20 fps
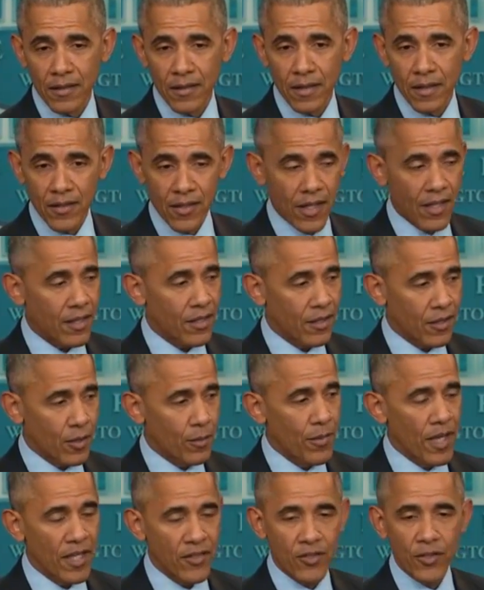to send a clear
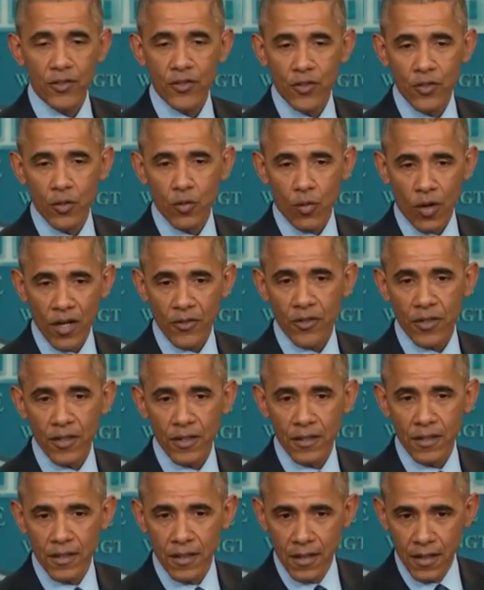message to Russia
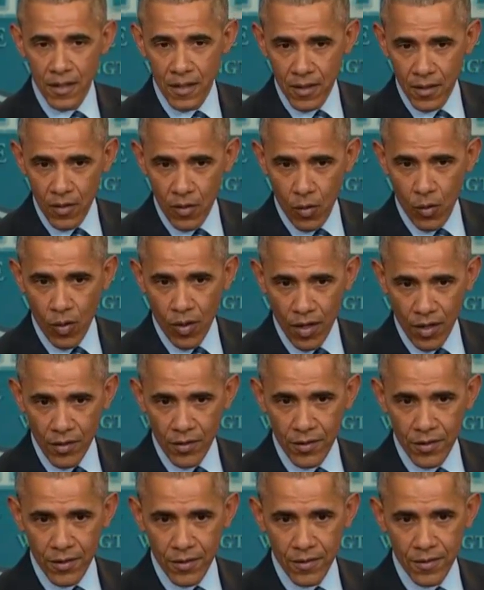or
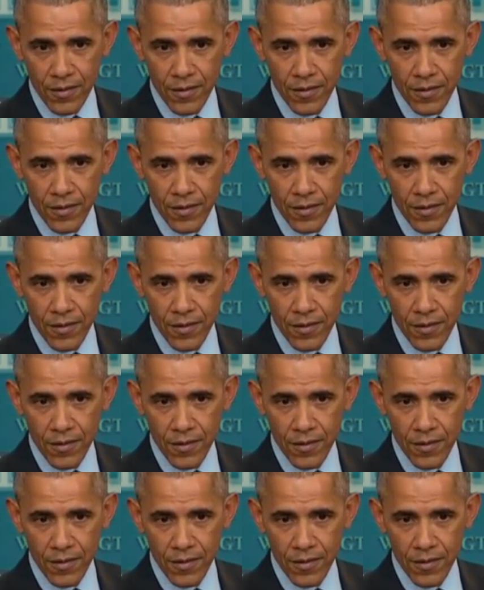others